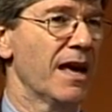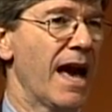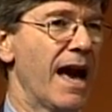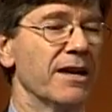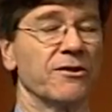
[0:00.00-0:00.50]

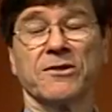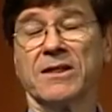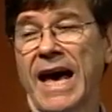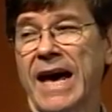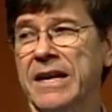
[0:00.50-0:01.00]
And it's
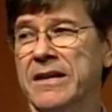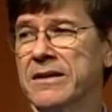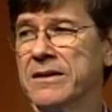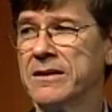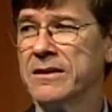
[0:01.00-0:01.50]
led
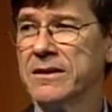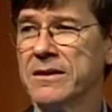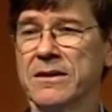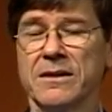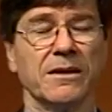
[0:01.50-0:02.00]

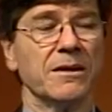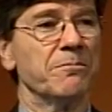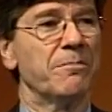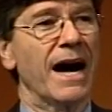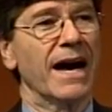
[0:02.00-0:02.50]

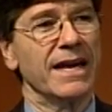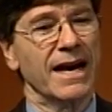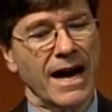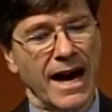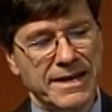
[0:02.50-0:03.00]
by
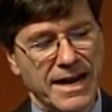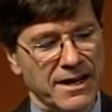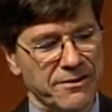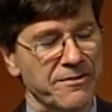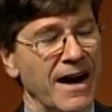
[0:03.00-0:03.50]

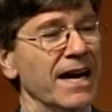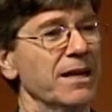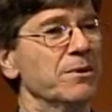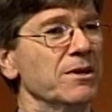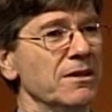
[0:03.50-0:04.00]

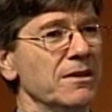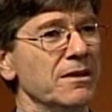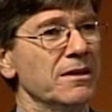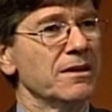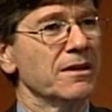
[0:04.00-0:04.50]
identifiable
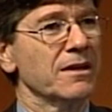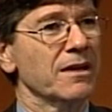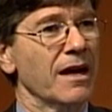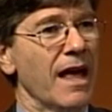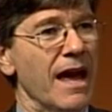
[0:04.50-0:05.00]

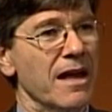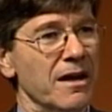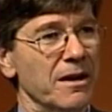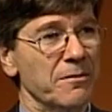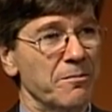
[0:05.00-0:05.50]

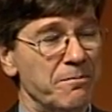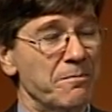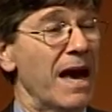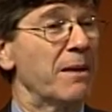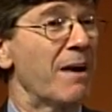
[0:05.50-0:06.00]
uh,
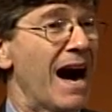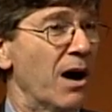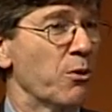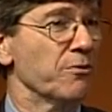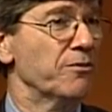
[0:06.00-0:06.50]
and
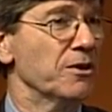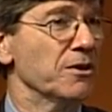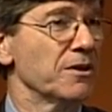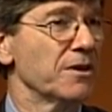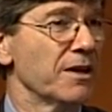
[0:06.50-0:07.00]
powerful
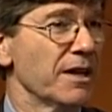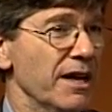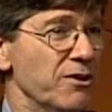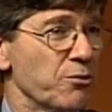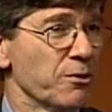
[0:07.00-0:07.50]

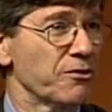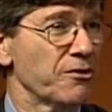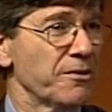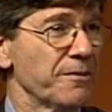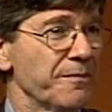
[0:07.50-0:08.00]

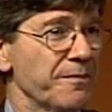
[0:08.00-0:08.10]
interests